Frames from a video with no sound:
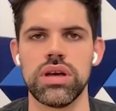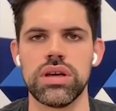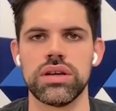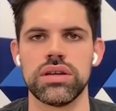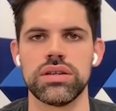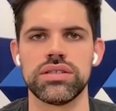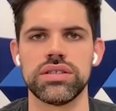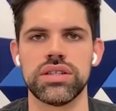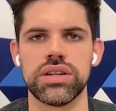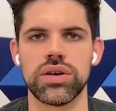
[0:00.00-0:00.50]

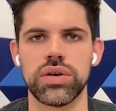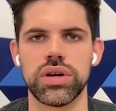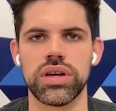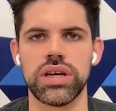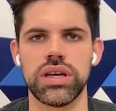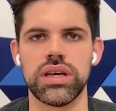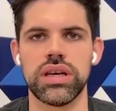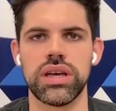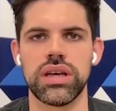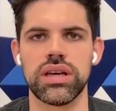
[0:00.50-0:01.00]

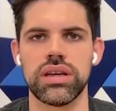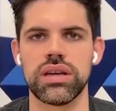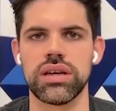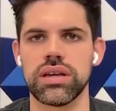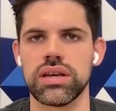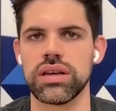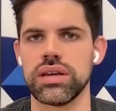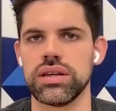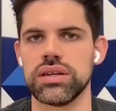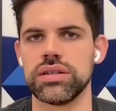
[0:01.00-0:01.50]
Siri
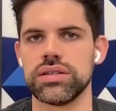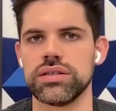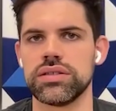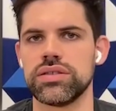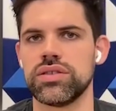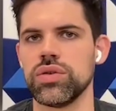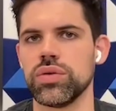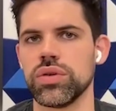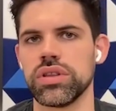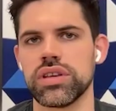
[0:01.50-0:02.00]
is
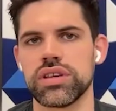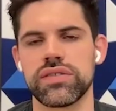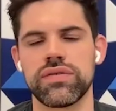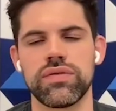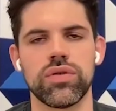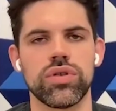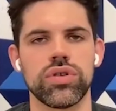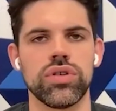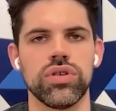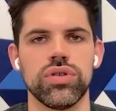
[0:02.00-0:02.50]
doing this
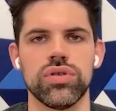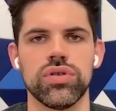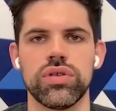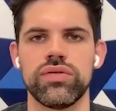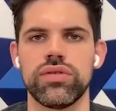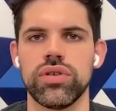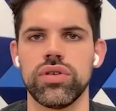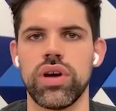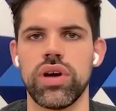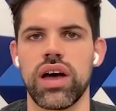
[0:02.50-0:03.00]
for you. If
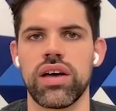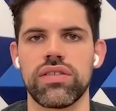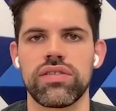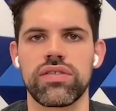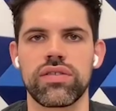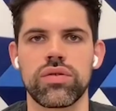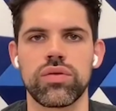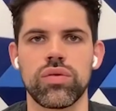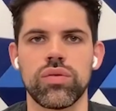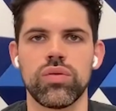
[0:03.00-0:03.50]
you
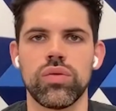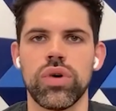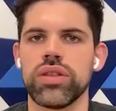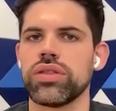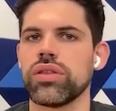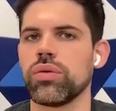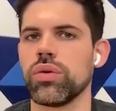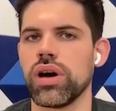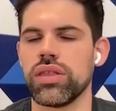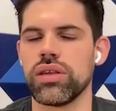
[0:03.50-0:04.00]
ask what
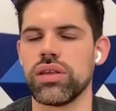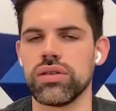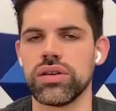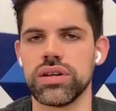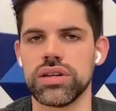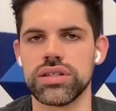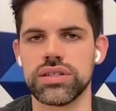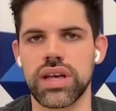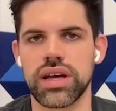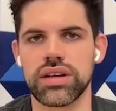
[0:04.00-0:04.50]
the weather
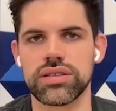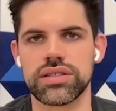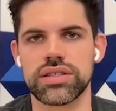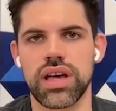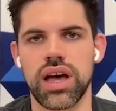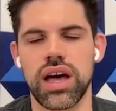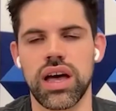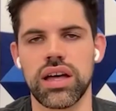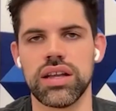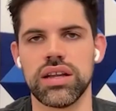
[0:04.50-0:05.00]
is
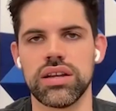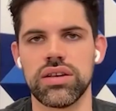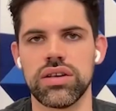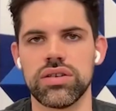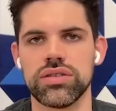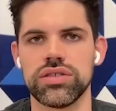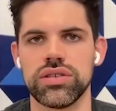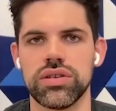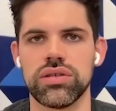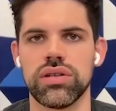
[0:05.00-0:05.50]
outside, it
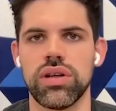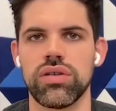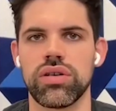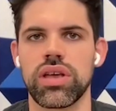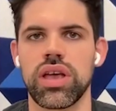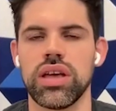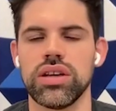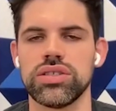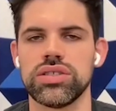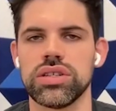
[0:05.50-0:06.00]
knows your
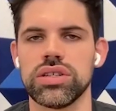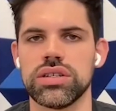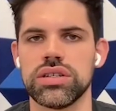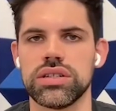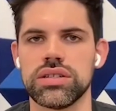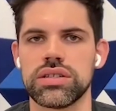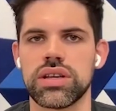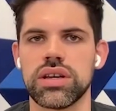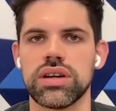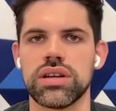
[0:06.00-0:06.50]
location and
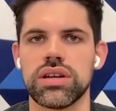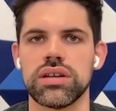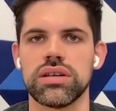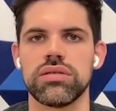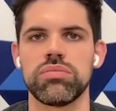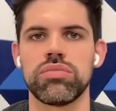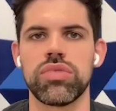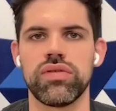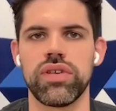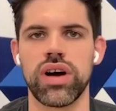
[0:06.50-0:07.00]
is going to
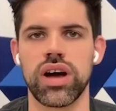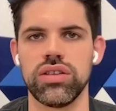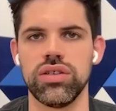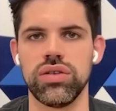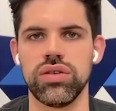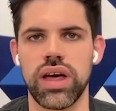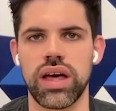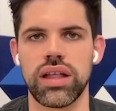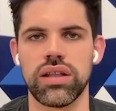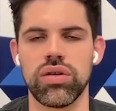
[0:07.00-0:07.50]
provide you
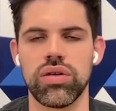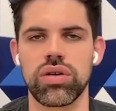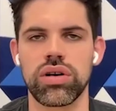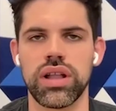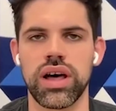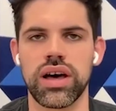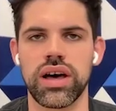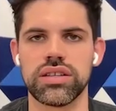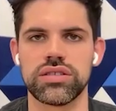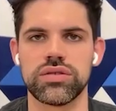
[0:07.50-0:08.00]
that
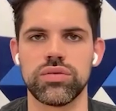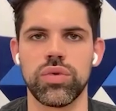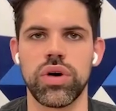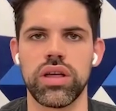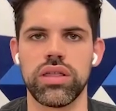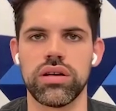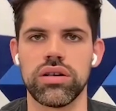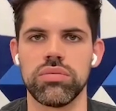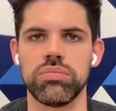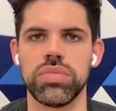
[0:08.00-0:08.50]
localized
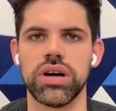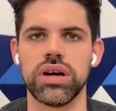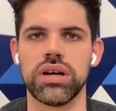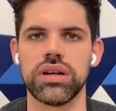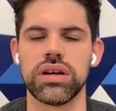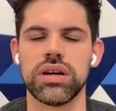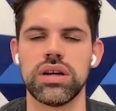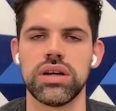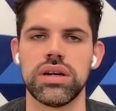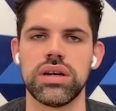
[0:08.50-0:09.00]
weather. But
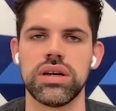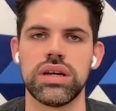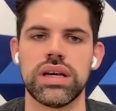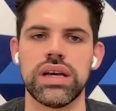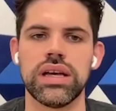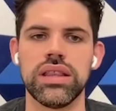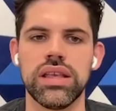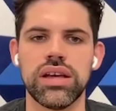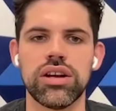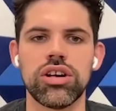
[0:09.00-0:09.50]

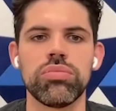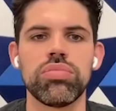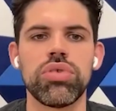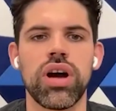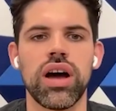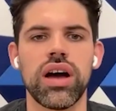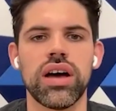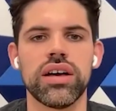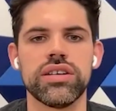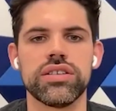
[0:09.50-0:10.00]
in the
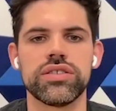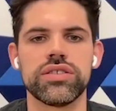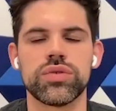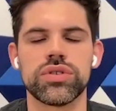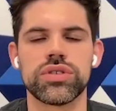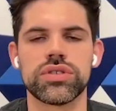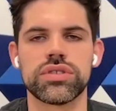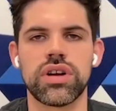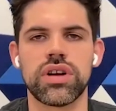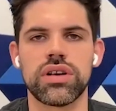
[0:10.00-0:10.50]
enterprise, we're
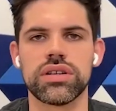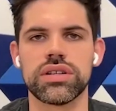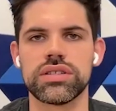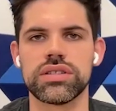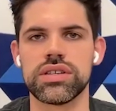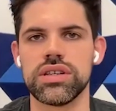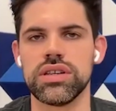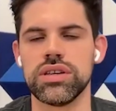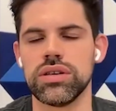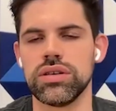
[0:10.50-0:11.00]
starting to
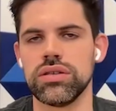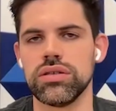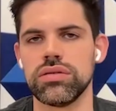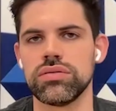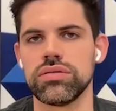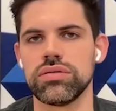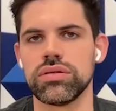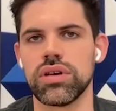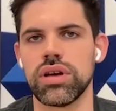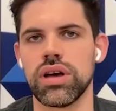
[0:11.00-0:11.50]
see
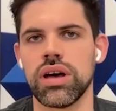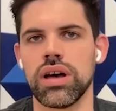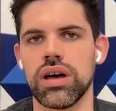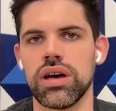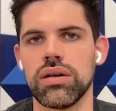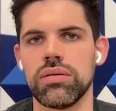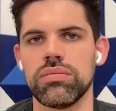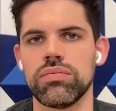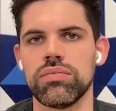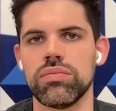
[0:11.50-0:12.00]

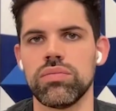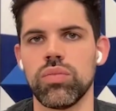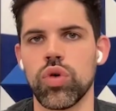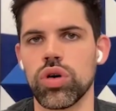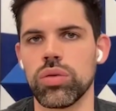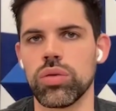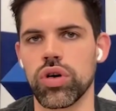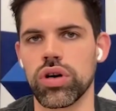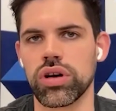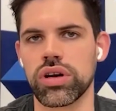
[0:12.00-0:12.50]
more
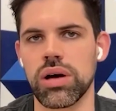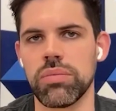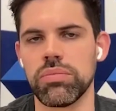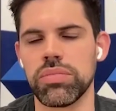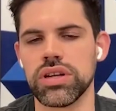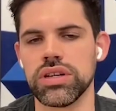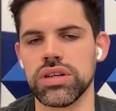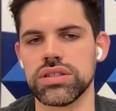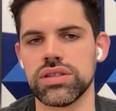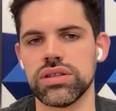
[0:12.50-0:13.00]
and more
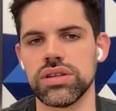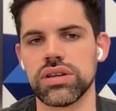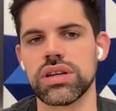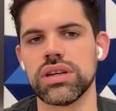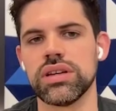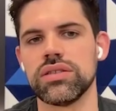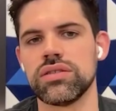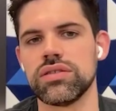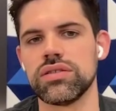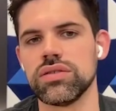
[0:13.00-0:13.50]
companies look
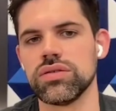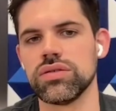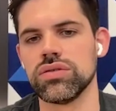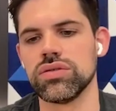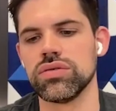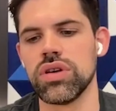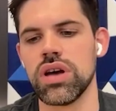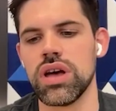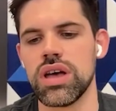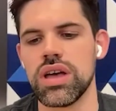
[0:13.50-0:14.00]

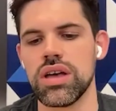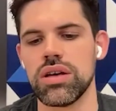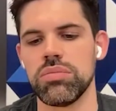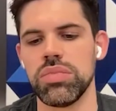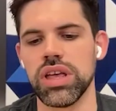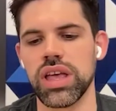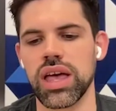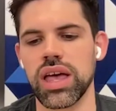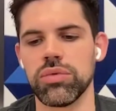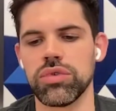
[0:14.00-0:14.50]
into
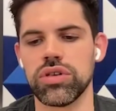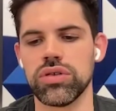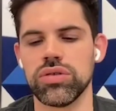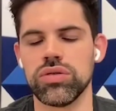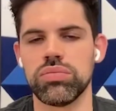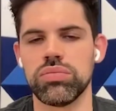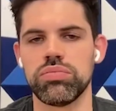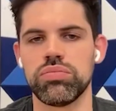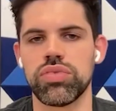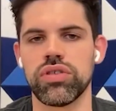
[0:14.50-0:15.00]
being able
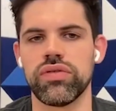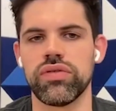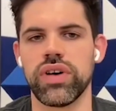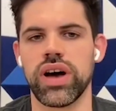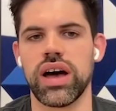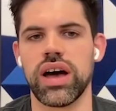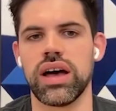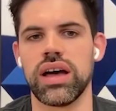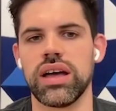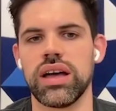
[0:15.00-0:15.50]
to
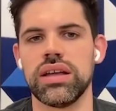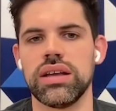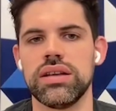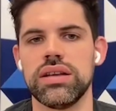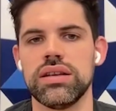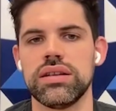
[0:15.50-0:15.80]
provide